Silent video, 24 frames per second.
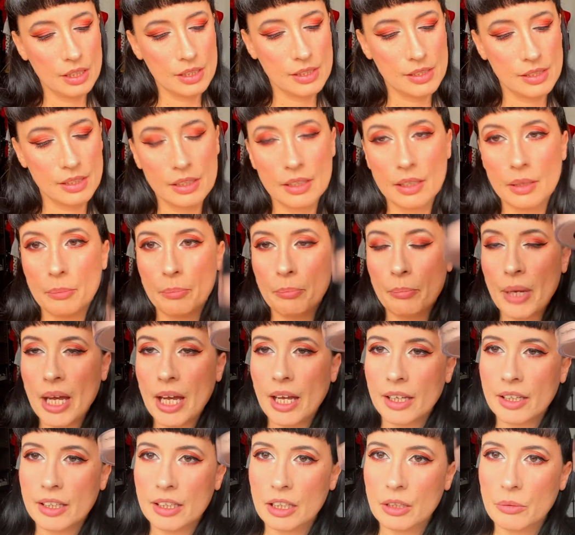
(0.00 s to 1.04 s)
the
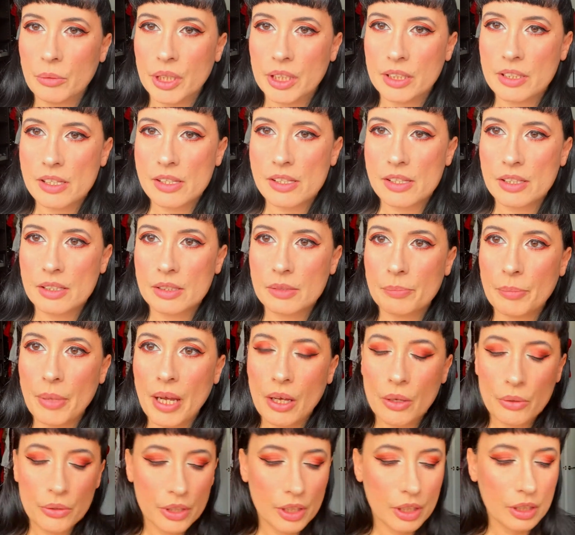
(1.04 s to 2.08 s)
MAC Iridescent
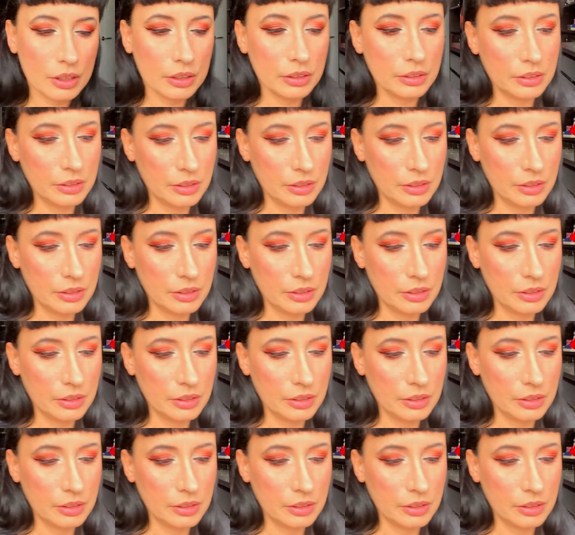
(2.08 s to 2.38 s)
Powder.